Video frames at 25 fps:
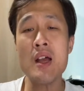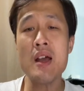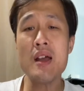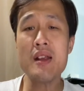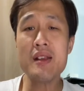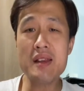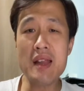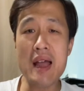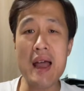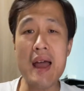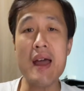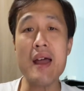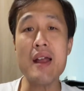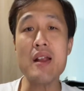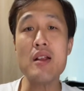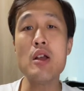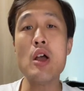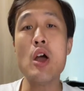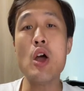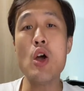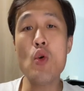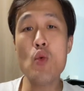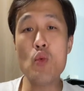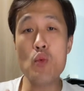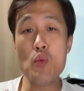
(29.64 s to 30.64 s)
Then
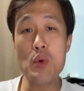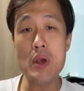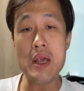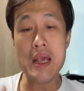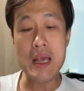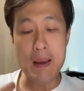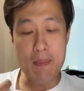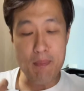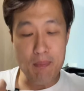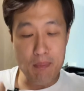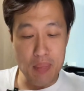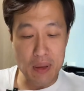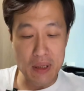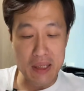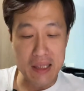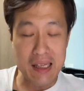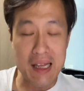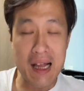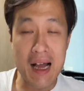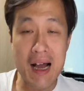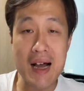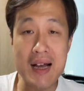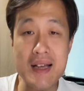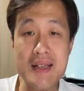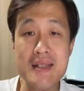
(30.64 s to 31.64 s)
we
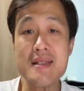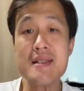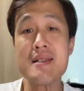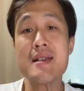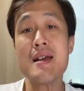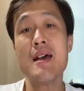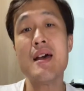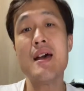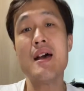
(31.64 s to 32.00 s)
plus